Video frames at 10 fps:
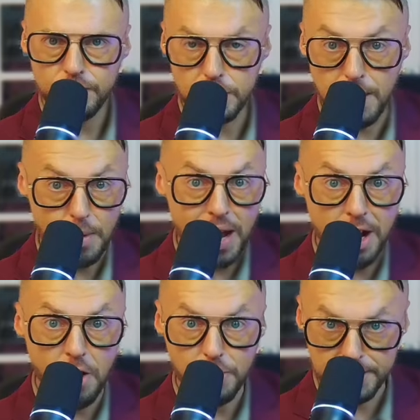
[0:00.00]
to be run
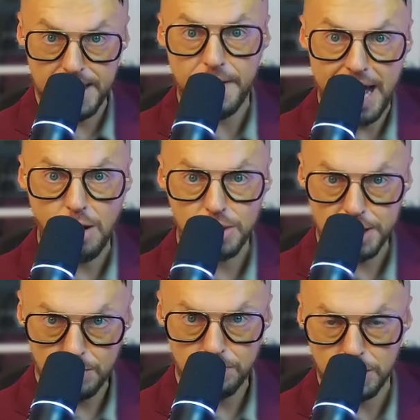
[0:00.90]
on for seven
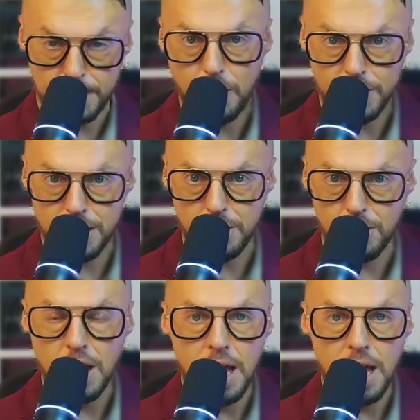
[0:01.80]
hours to spend with you,